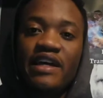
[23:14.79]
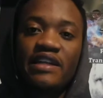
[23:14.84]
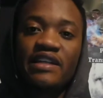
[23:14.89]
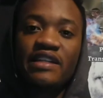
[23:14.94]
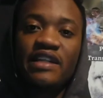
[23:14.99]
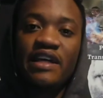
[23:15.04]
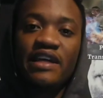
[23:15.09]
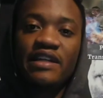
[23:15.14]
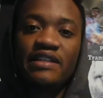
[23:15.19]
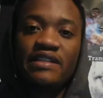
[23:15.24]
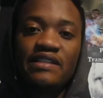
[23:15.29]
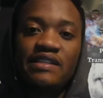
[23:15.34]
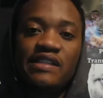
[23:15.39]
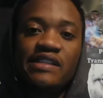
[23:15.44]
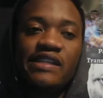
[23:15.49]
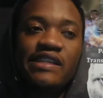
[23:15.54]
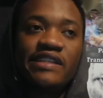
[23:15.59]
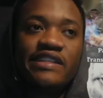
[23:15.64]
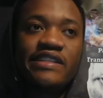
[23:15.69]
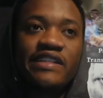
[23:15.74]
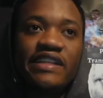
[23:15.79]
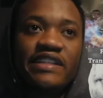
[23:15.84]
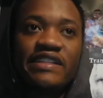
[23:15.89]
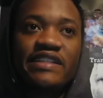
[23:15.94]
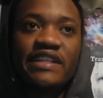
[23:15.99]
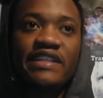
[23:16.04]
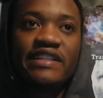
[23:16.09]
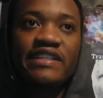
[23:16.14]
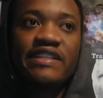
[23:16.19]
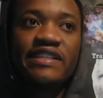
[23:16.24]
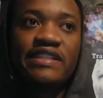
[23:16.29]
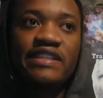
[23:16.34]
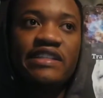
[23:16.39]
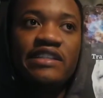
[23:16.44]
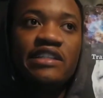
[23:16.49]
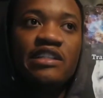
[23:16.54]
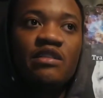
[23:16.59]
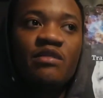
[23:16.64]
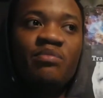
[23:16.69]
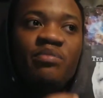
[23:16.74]
that it's still
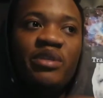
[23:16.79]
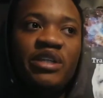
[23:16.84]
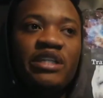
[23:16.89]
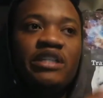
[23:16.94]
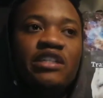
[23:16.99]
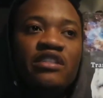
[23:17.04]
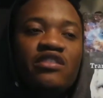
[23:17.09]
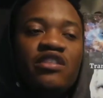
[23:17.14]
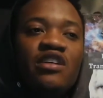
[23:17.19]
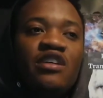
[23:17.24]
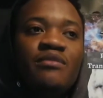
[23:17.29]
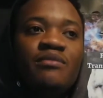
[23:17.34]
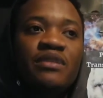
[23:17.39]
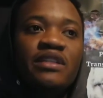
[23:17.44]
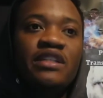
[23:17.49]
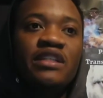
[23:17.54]
predetermined.